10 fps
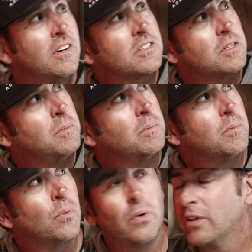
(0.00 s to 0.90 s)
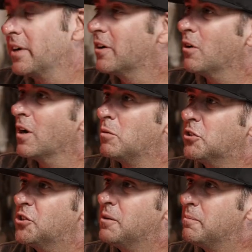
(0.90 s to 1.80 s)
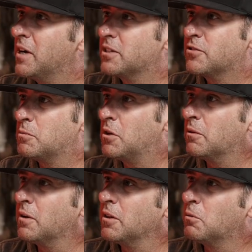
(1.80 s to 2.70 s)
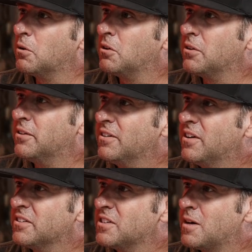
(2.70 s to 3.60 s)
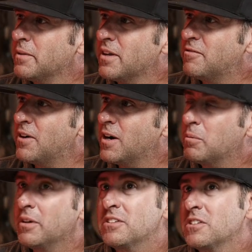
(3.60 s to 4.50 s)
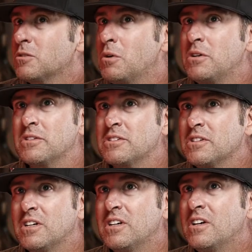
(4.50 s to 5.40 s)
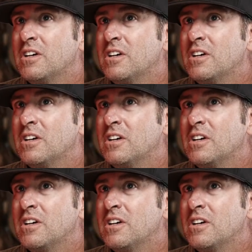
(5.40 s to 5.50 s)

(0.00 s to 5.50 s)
Some really incredible sheep mounts from all around the world on top of that fireplace, as well as a